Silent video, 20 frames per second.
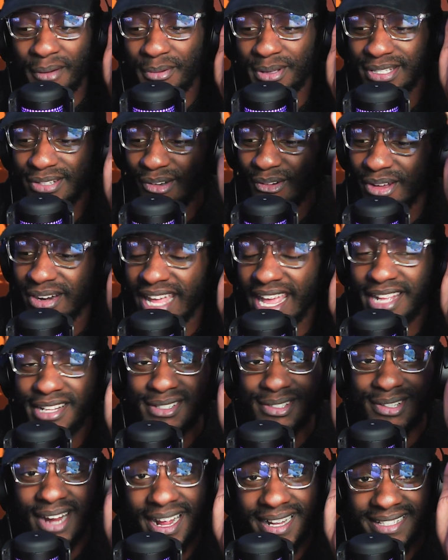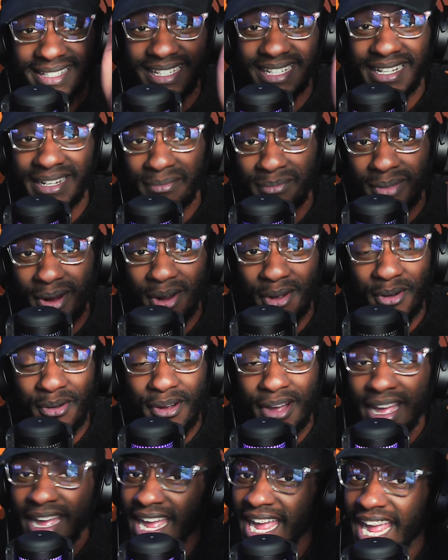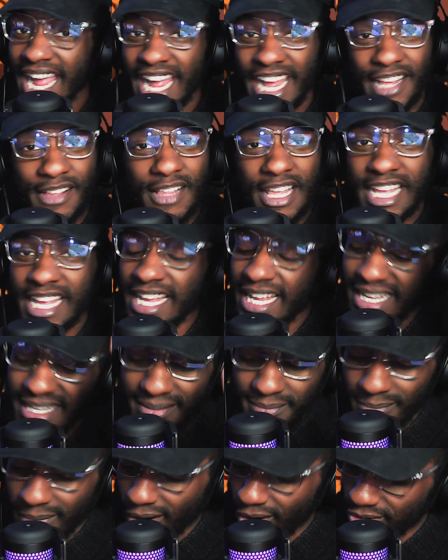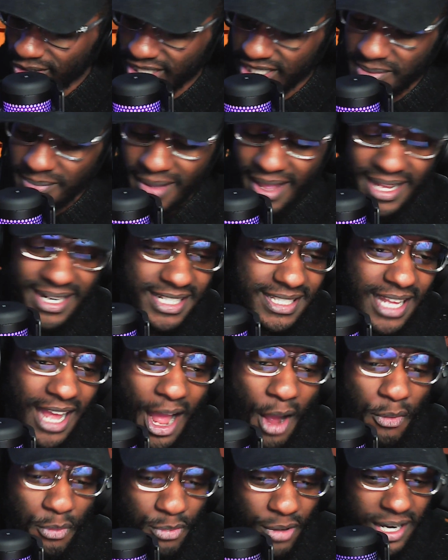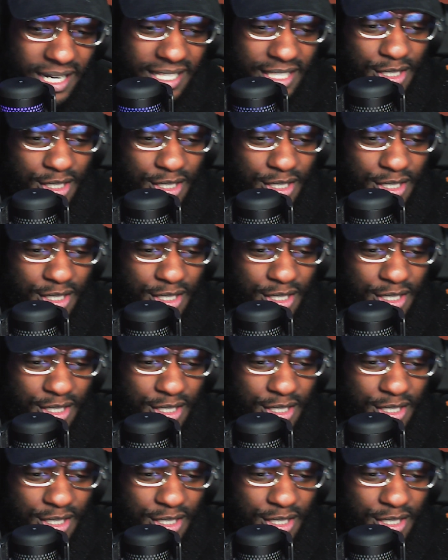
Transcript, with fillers: was on a track team, bro, eat, bro. This man is outrunning